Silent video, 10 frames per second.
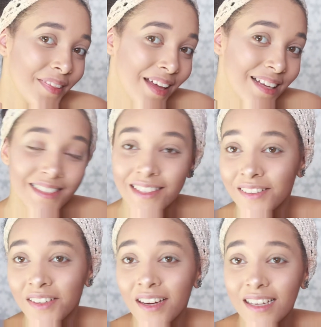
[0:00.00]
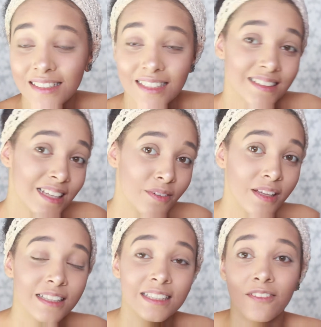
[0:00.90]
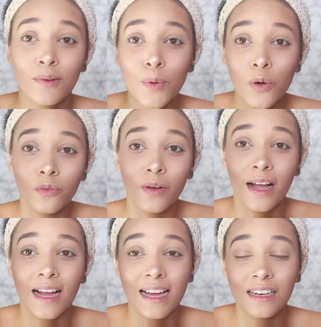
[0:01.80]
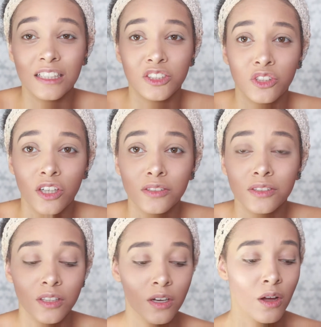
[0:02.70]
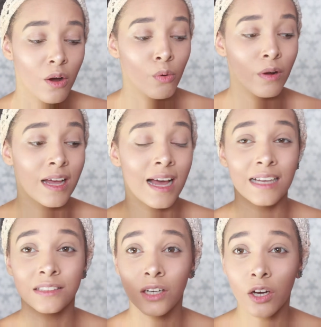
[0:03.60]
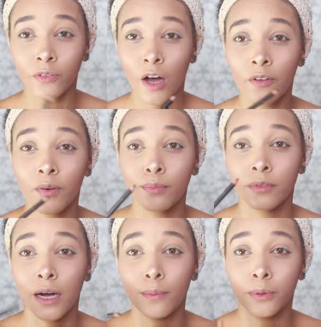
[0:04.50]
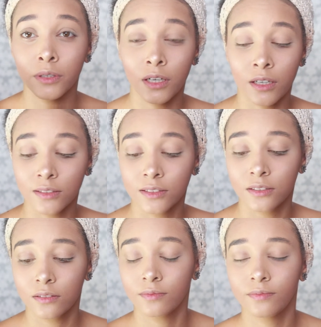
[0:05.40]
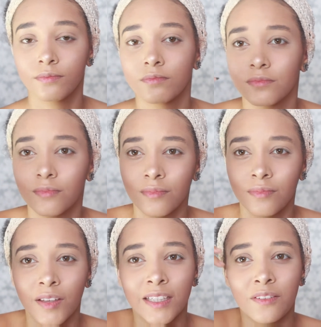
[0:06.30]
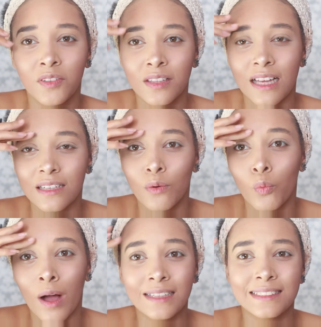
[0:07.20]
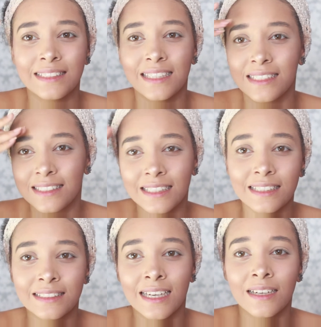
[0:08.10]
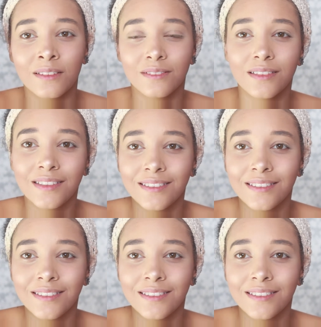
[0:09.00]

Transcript: That is so nice. That's definitely it's giving more of her hair like strokes, whereas a lot of other brow products they give you that waxy, slick down